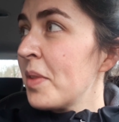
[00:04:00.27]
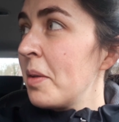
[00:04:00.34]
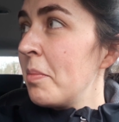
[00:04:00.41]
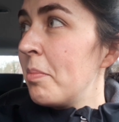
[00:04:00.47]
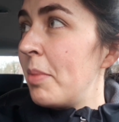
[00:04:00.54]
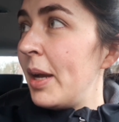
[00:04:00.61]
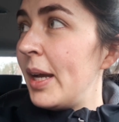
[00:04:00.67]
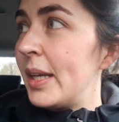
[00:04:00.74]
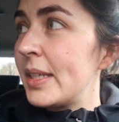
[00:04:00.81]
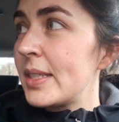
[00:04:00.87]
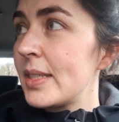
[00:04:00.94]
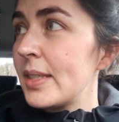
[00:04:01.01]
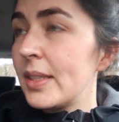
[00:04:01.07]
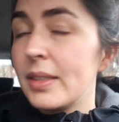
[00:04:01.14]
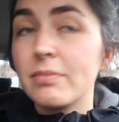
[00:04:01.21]

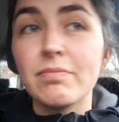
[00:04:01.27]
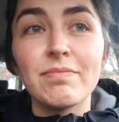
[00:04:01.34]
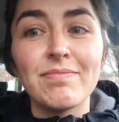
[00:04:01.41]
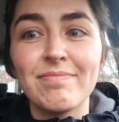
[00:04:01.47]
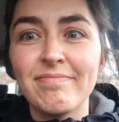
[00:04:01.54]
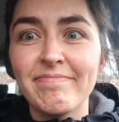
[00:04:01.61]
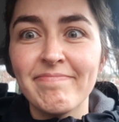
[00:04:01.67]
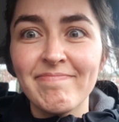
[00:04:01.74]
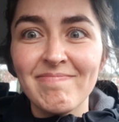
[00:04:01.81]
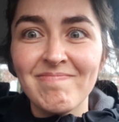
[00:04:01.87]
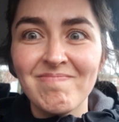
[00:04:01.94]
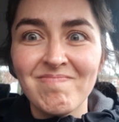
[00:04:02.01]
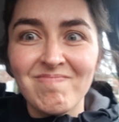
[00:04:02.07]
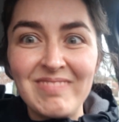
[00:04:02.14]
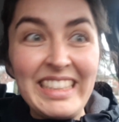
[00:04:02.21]
But
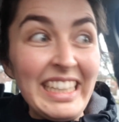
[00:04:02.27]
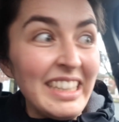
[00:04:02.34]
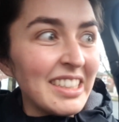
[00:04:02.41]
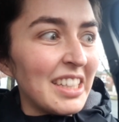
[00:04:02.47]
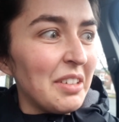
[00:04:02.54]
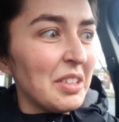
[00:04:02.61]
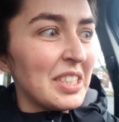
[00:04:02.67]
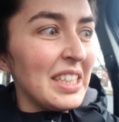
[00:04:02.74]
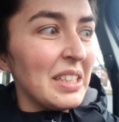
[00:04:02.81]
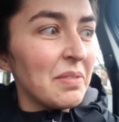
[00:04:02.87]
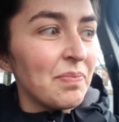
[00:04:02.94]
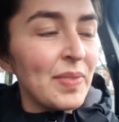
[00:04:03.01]
yeah, that was it.